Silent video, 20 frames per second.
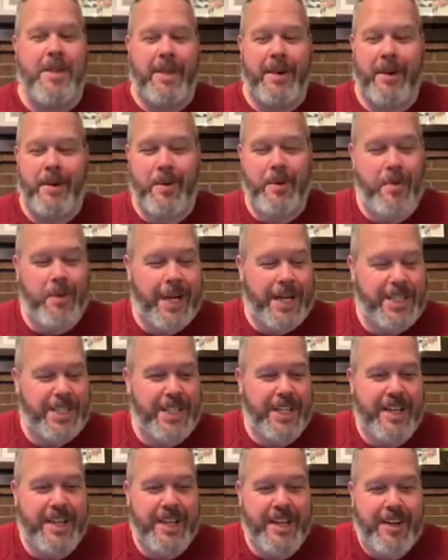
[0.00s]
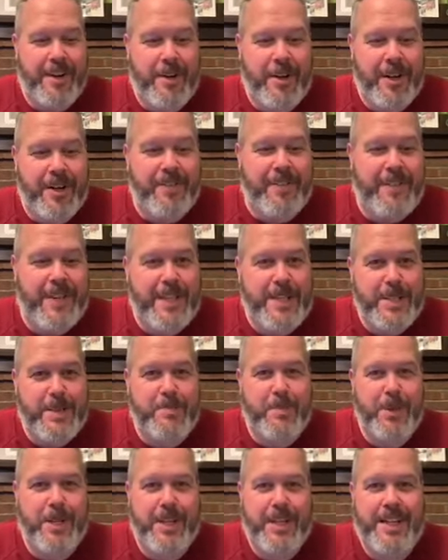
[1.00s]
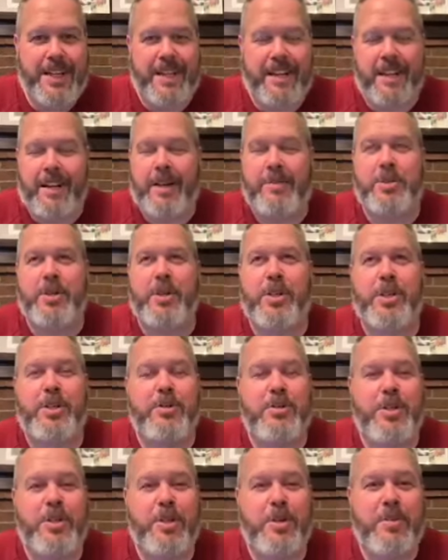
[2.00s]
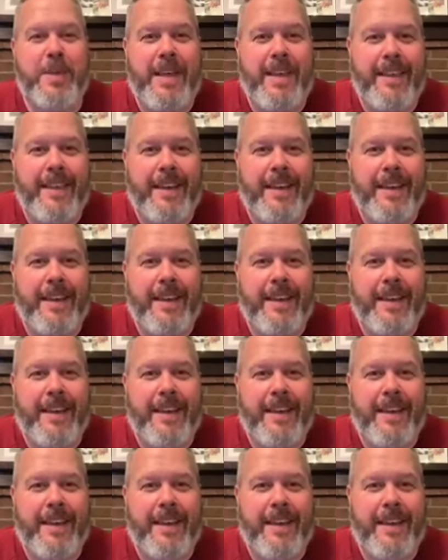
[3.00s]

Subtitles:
We're watching on Facebook, or I'm sorry, YouTube.